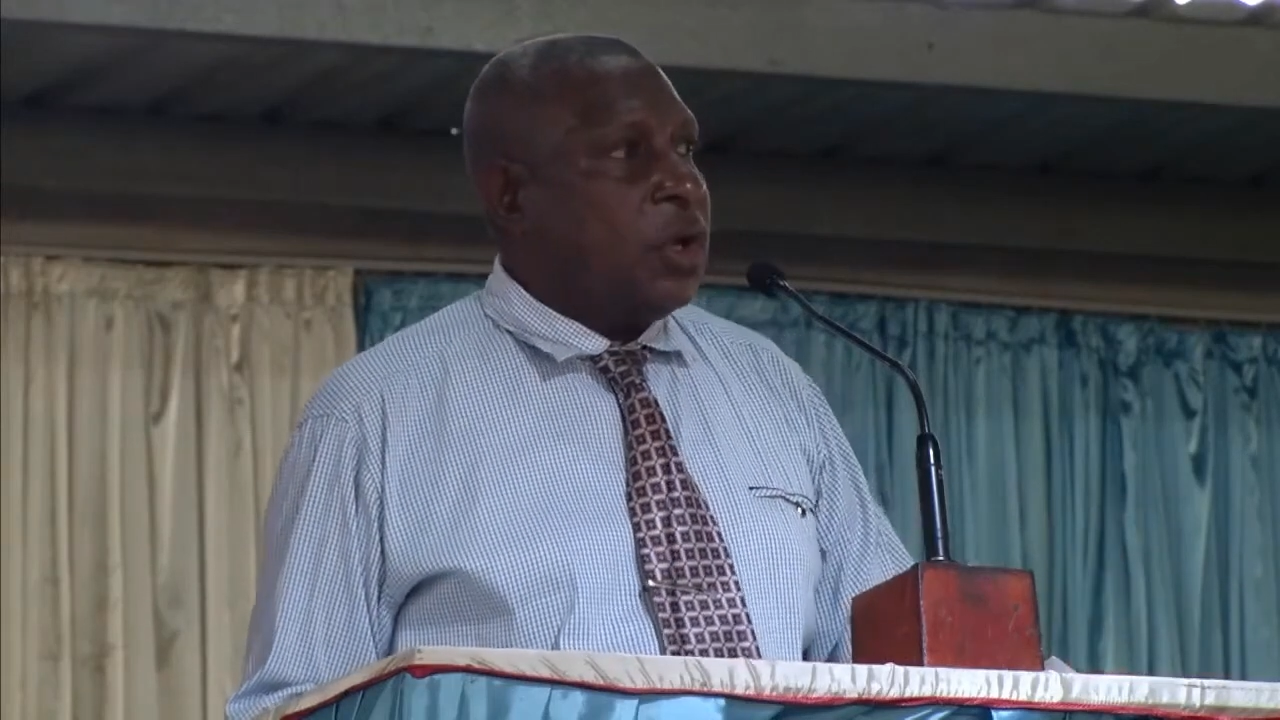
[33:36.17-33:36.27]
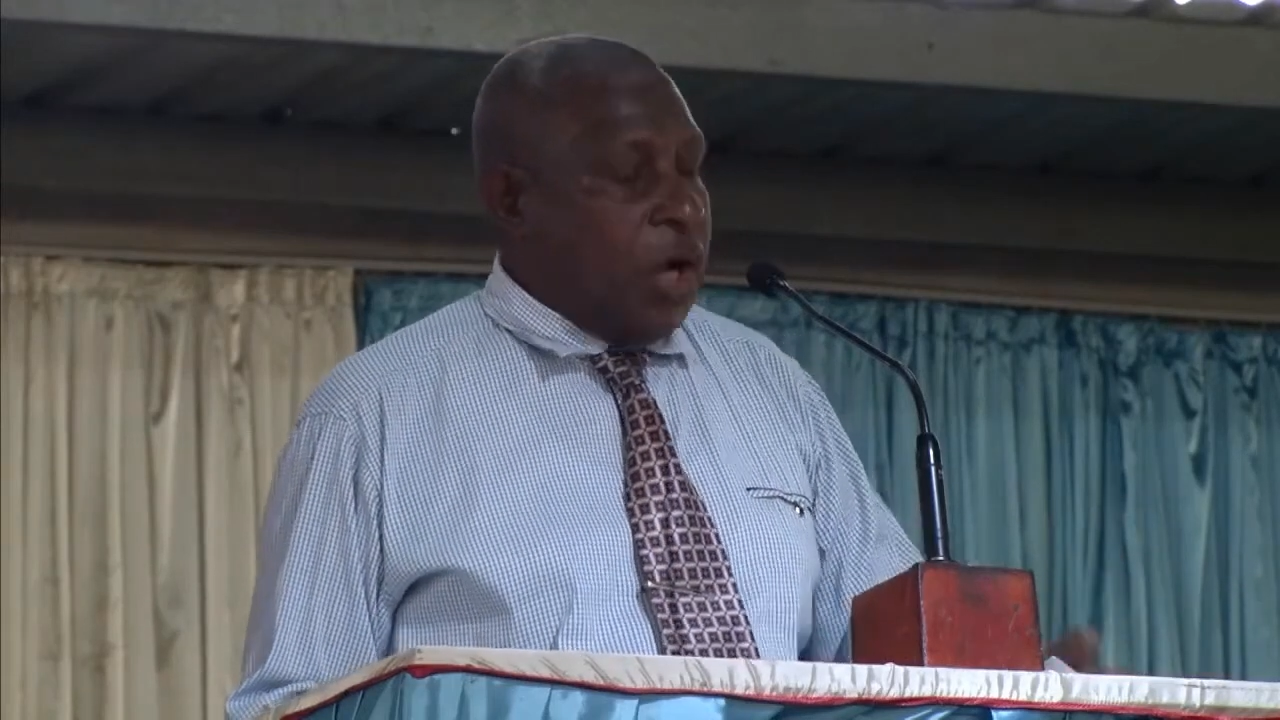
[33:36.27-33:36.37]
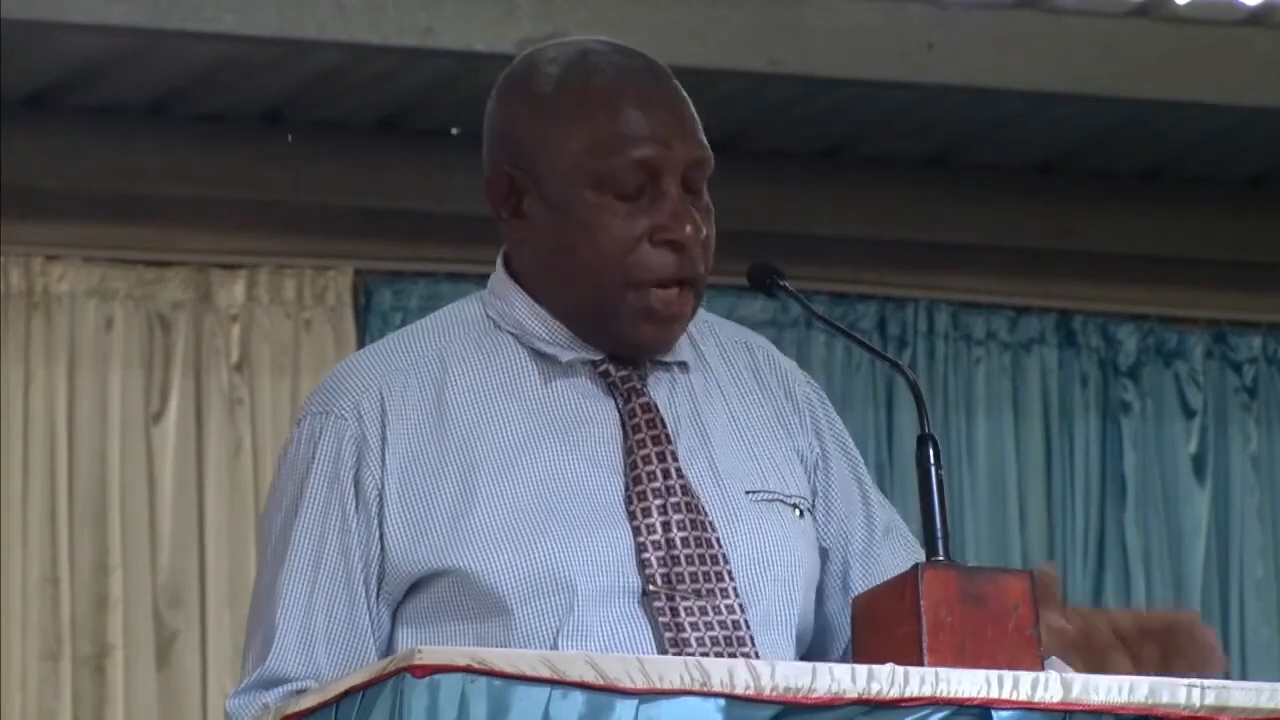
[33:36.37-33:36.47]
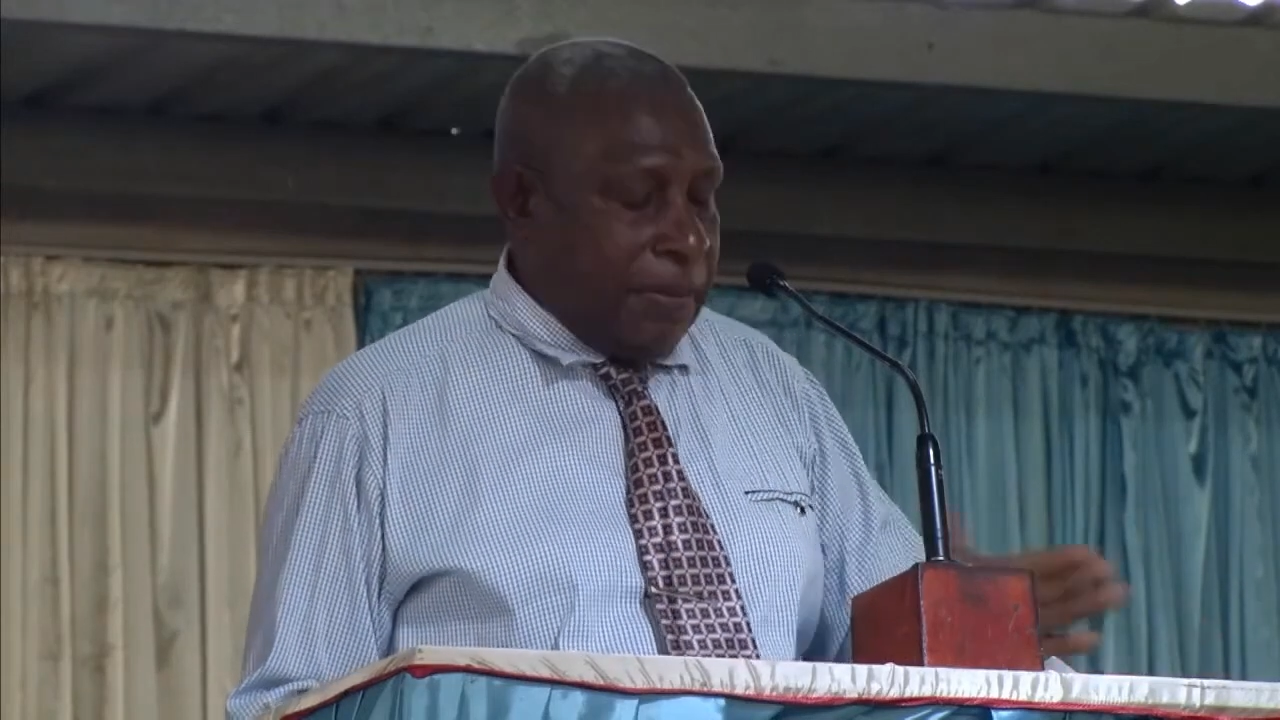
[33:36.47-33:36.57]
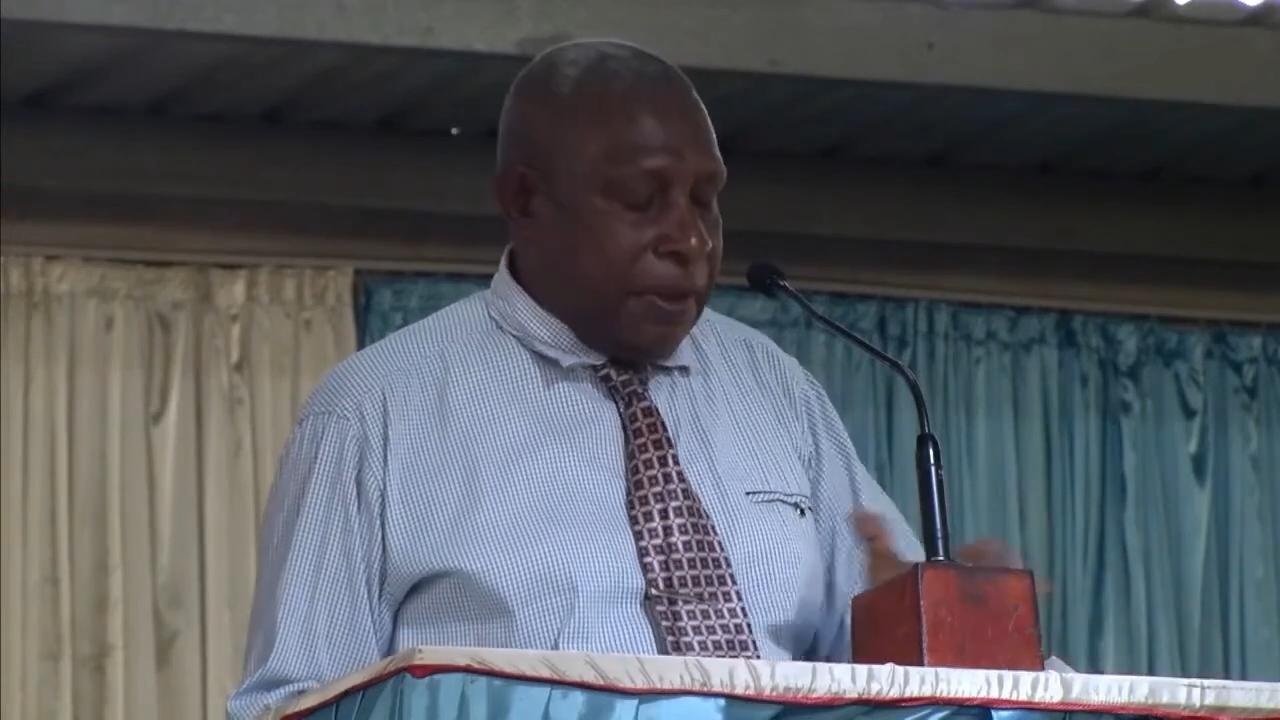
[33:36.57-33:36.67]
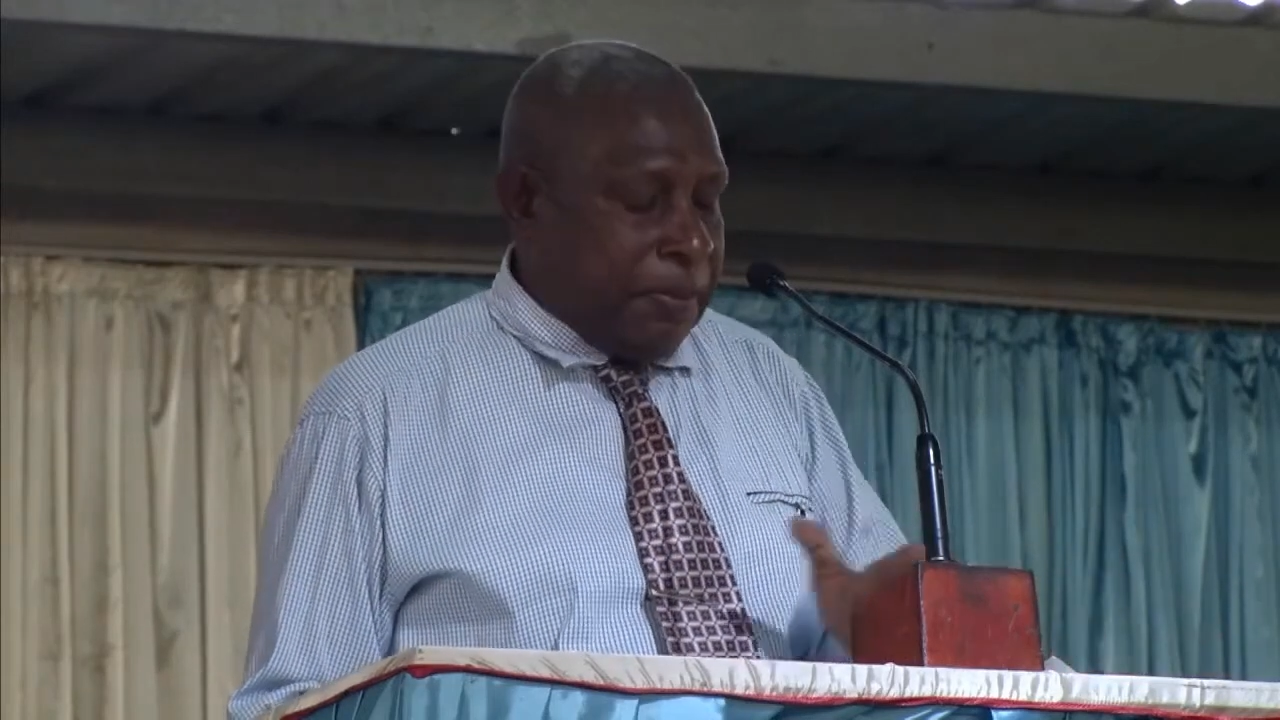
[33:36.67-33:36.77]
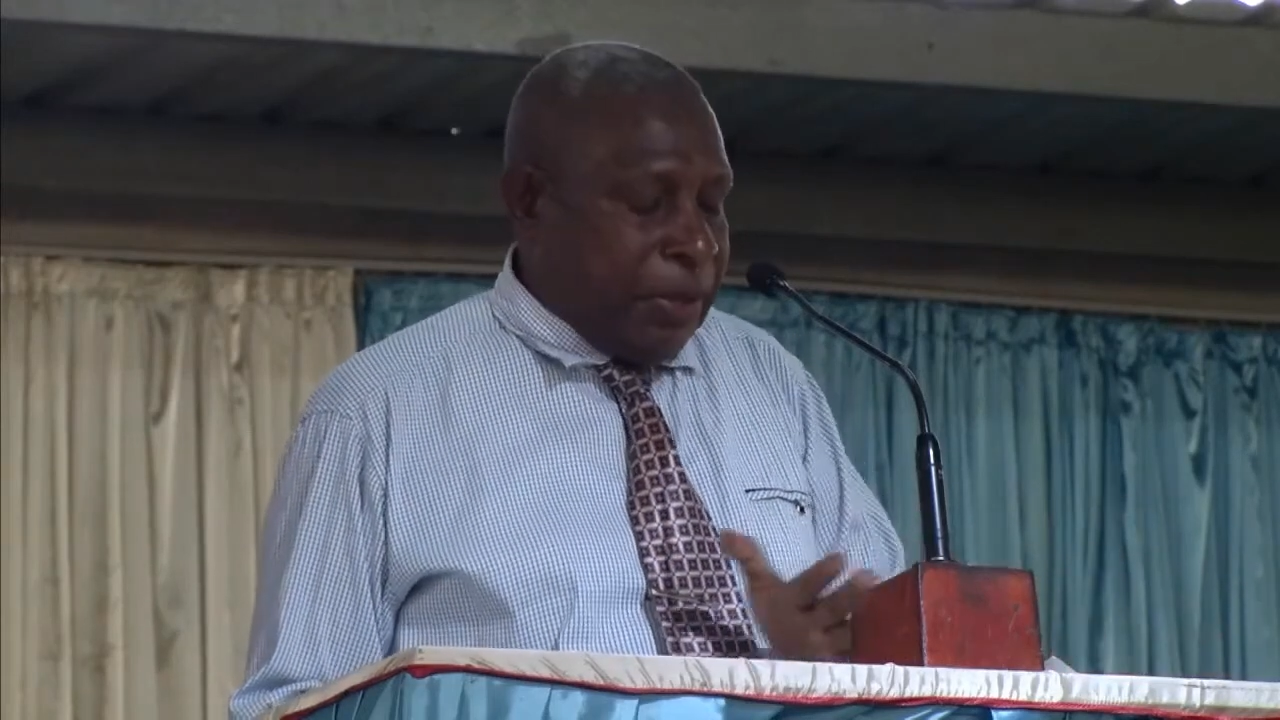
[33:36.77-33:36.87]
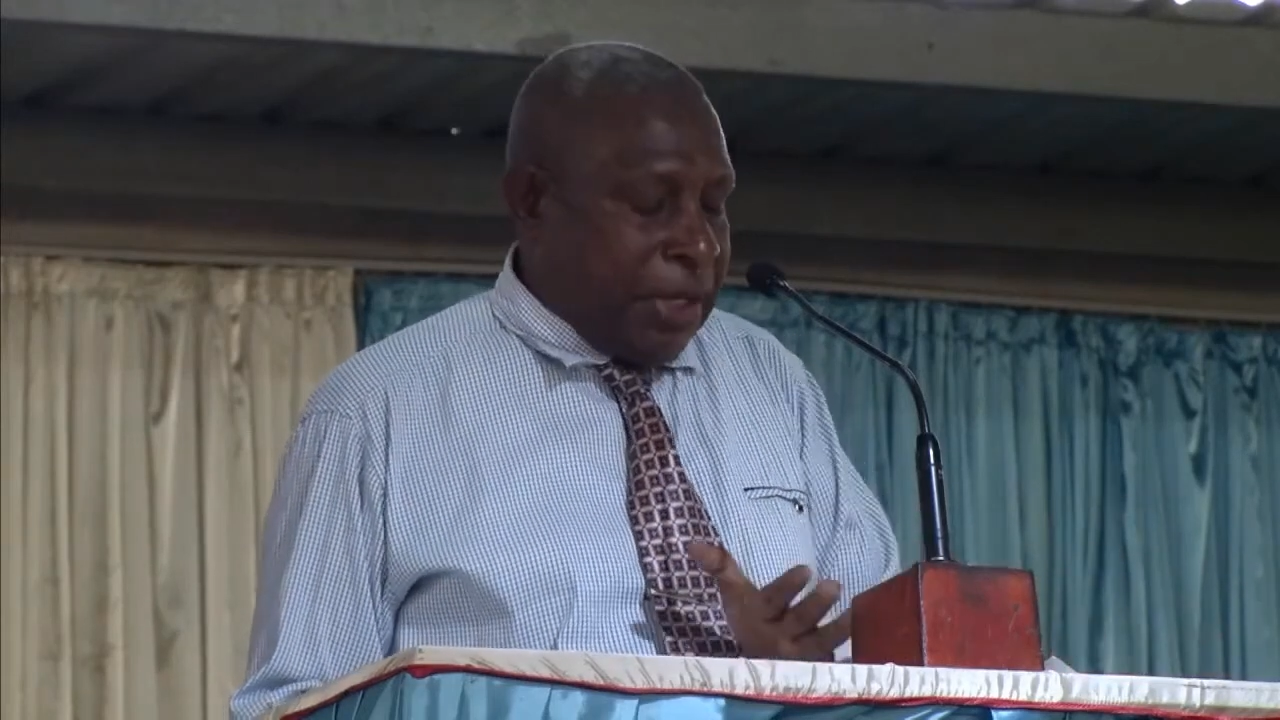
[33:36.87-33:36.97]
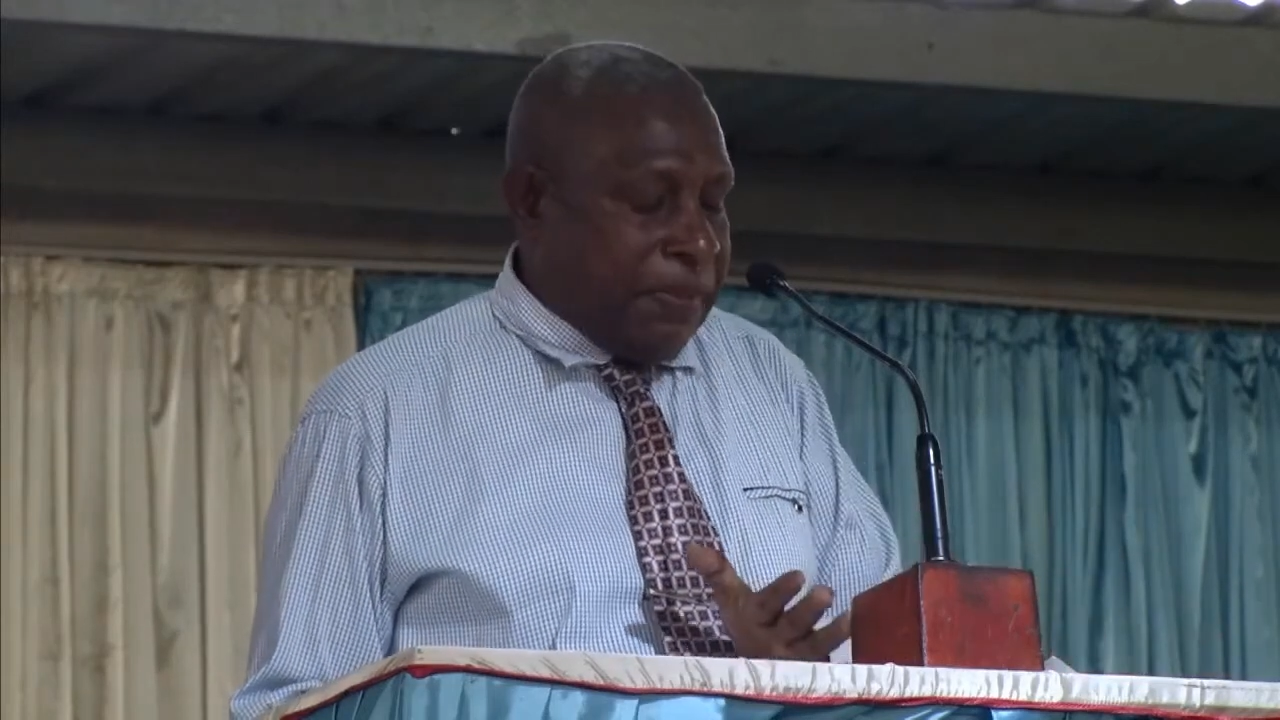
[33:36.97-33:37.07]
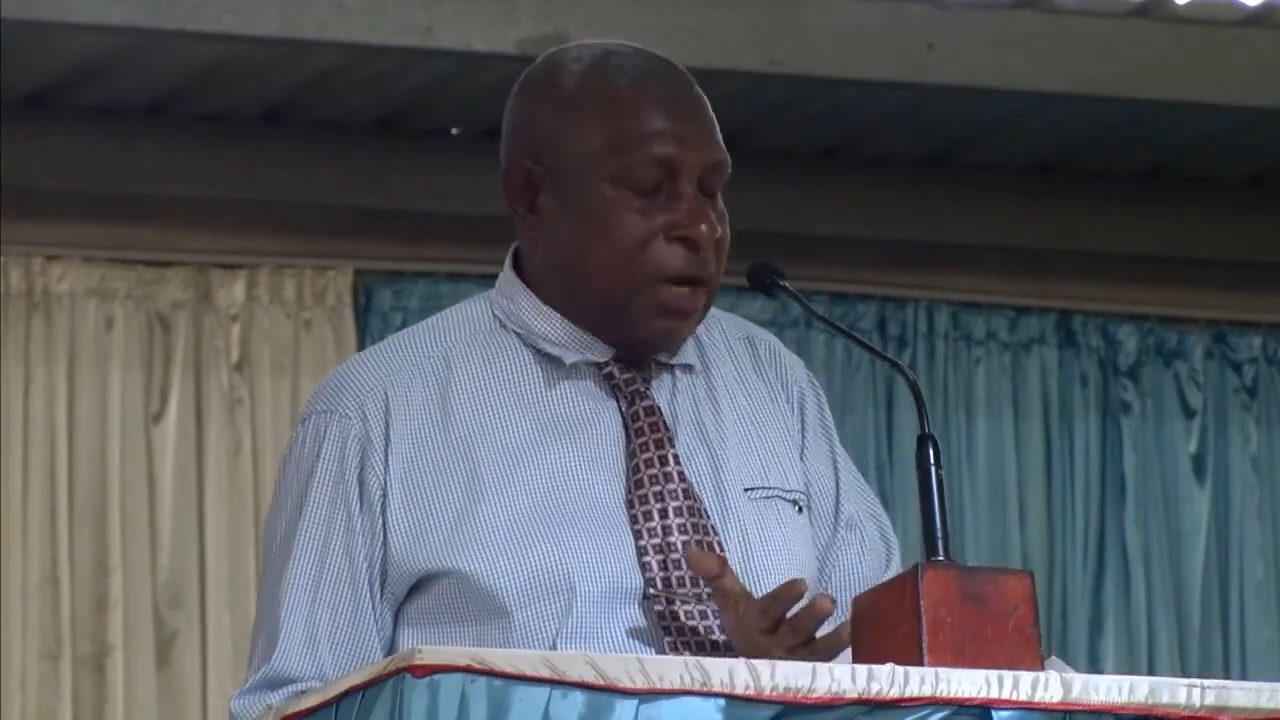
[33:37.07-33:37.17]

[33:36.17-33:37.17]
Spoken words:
God, I mean, broke him